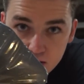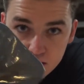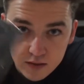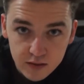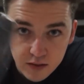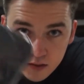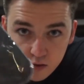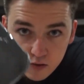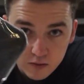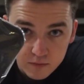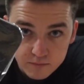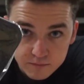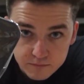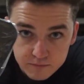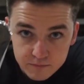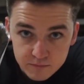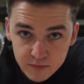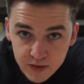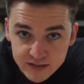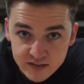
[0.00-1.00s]
little
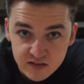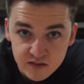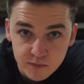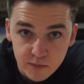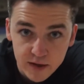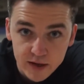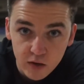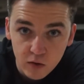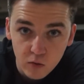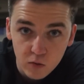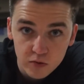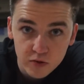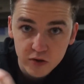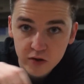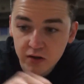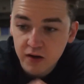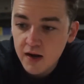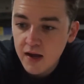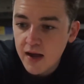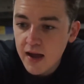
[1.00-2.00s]
license plate holder,
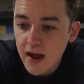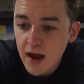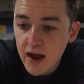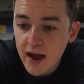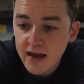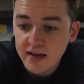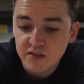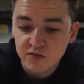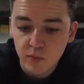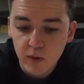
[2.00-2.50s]
as